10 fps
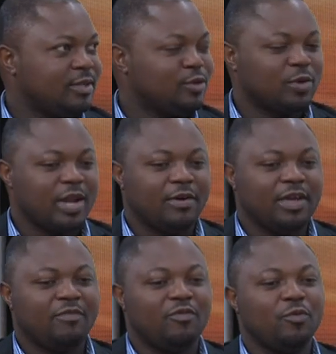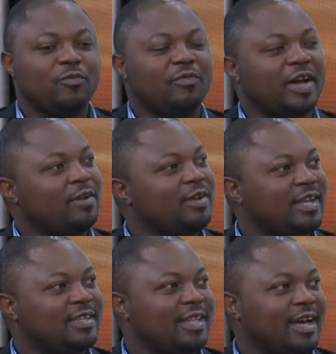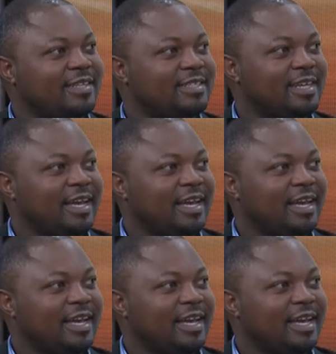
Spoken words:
So now if you violate that,